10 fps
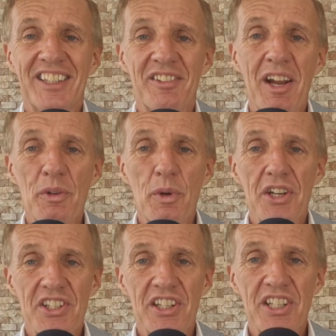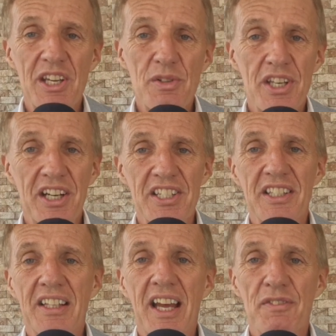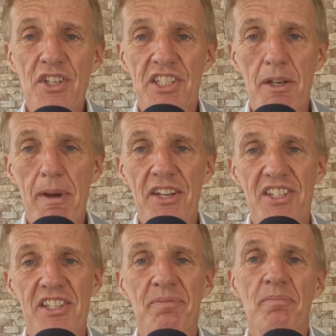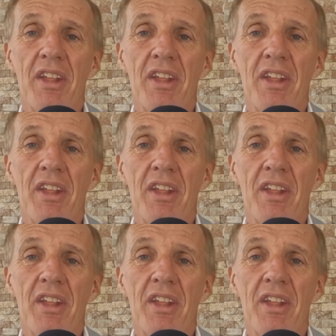Groundworks on the new site have just commenced,